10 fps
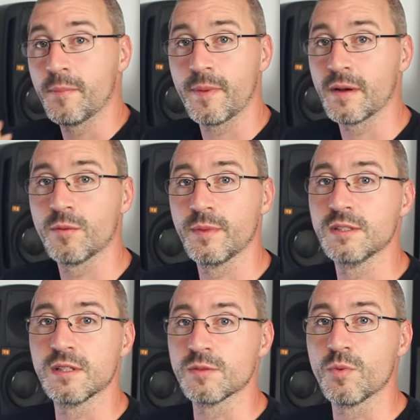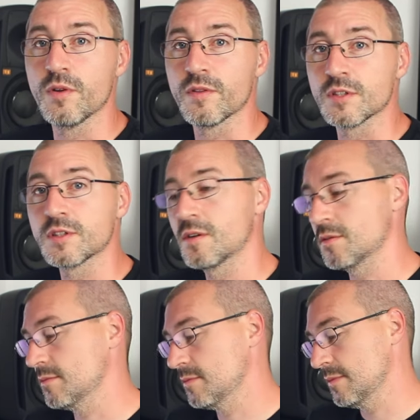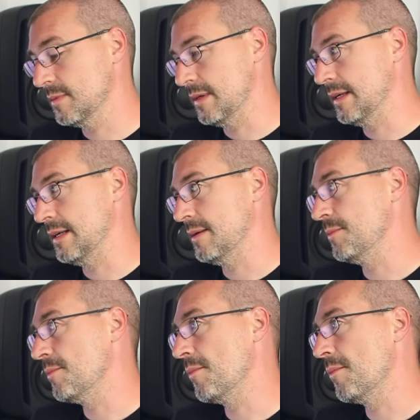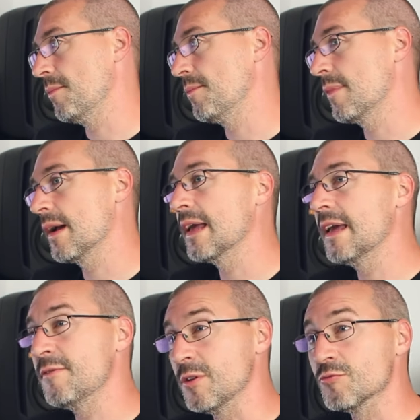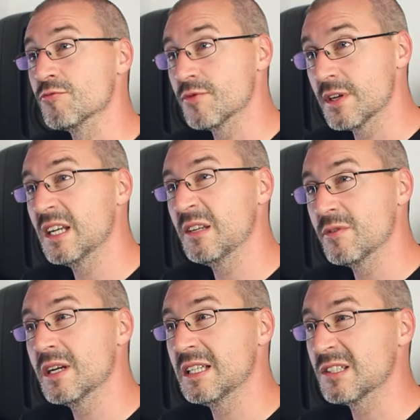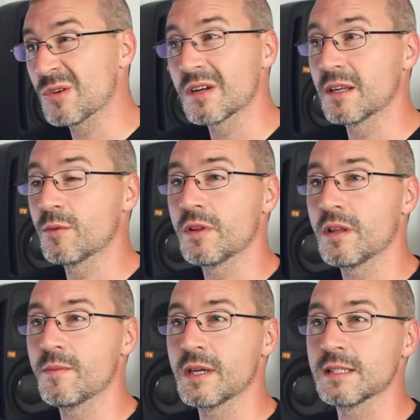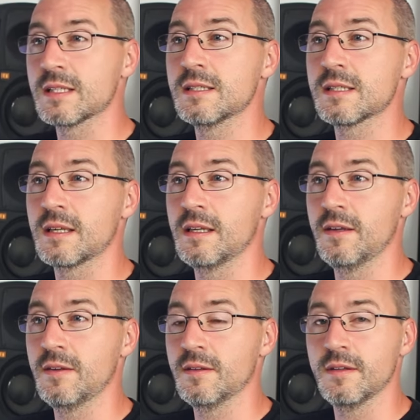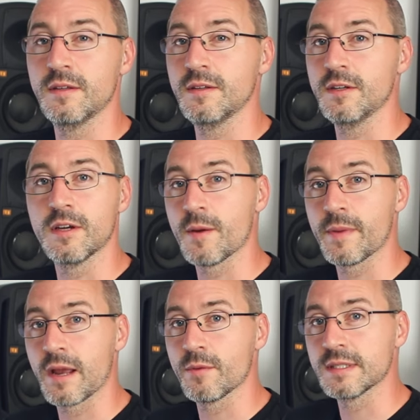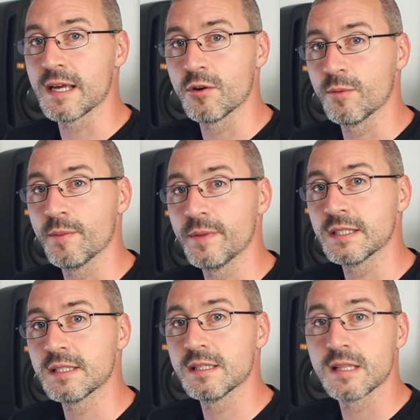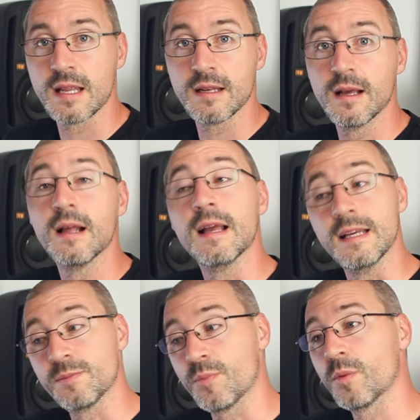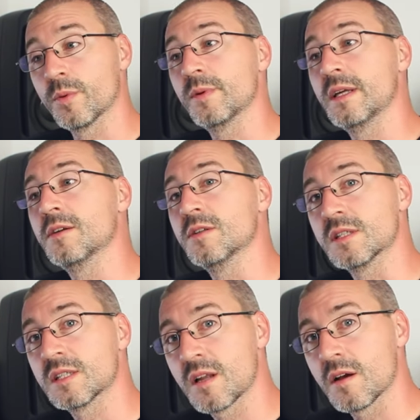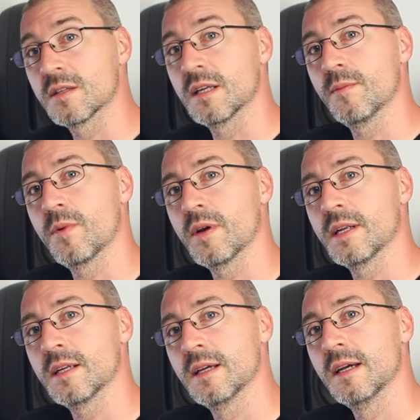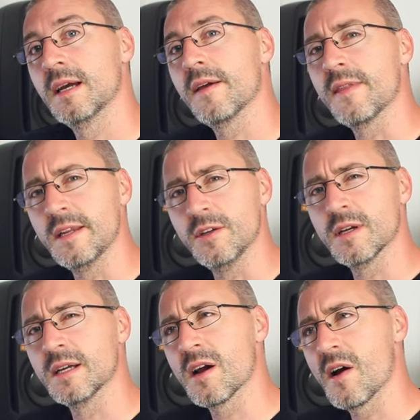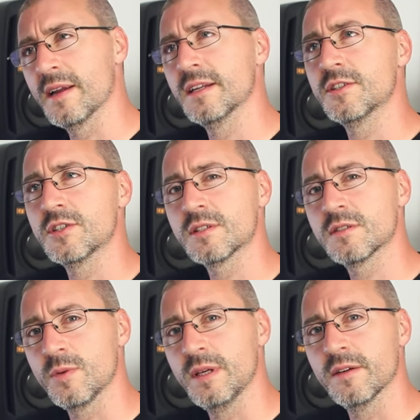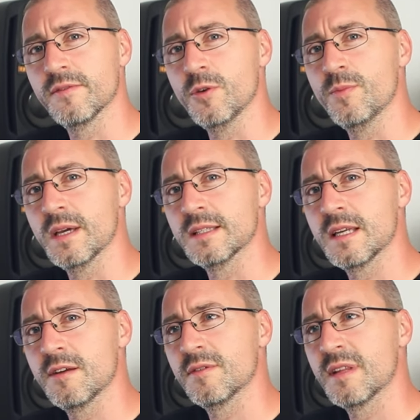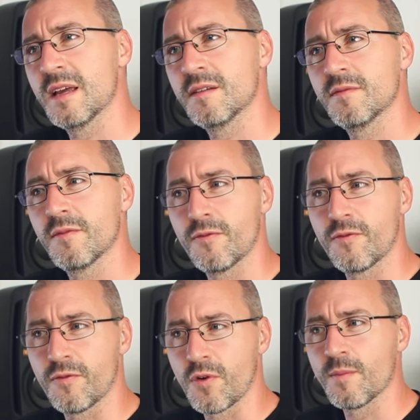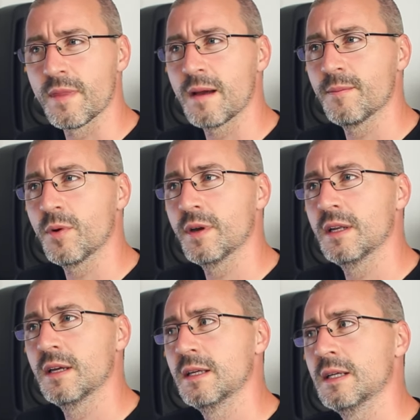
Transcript: By all means, it's worth a shot. If you're really struggling with your mixes and you're coming out with terrible mixes, then it's probably a good starting point, and then you can kind of just tweak a few bits here and there from that point.